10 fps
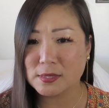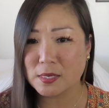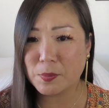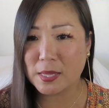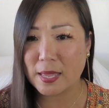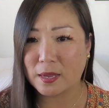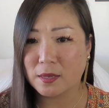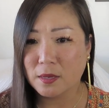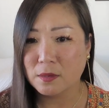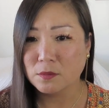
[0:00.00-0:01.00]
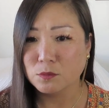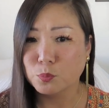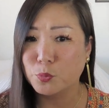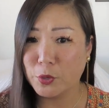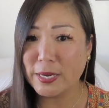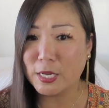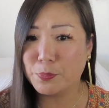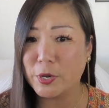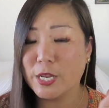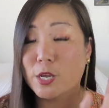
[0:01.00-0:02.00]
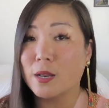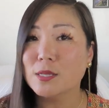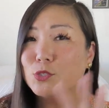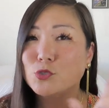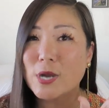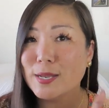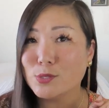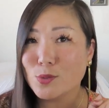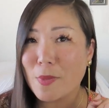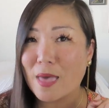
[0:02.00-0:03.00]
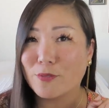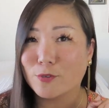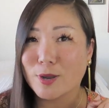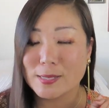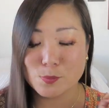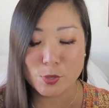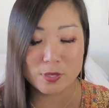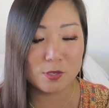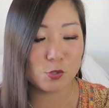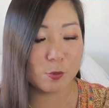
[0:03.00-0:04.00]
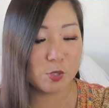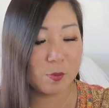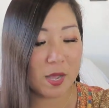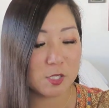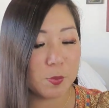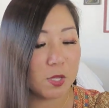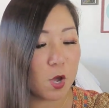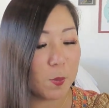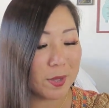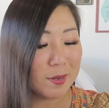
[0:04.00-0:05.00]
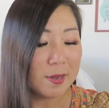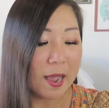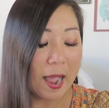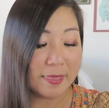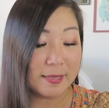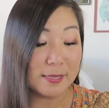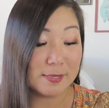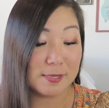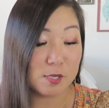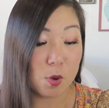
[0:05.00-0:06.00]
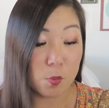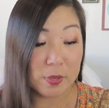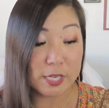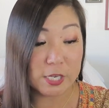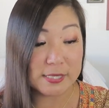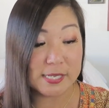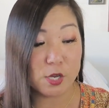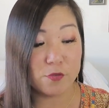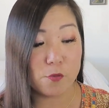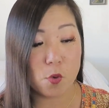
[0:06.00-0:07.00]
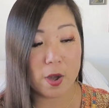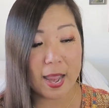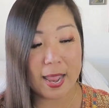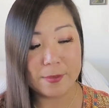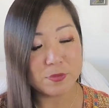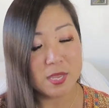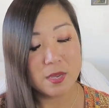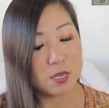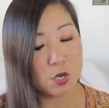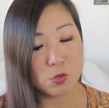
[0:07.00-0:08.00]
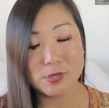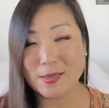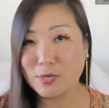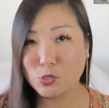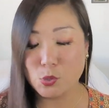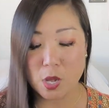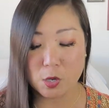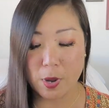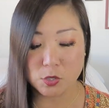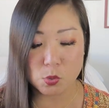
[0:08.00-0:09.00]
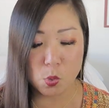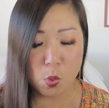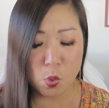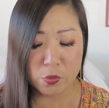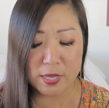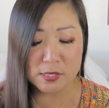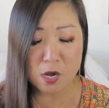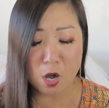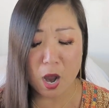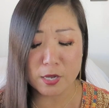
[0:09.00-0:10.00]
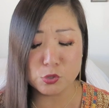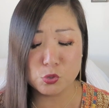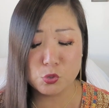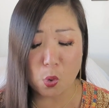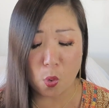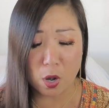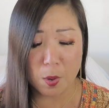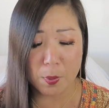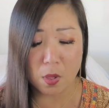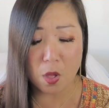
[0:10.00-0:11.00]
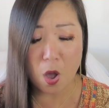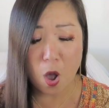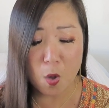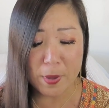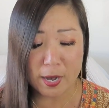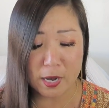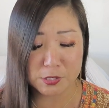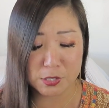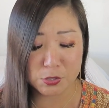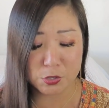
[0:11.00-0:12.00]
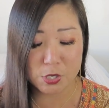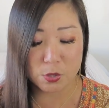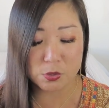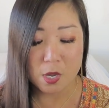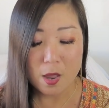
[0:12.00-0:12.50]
is going to be like pretty pretty good. I'll try to do the math for you guys and put it in the description box below, but I think this is a really good deal for a, you know, $72 box. Ooh, these are adorable. Oh my gosh, these are cute.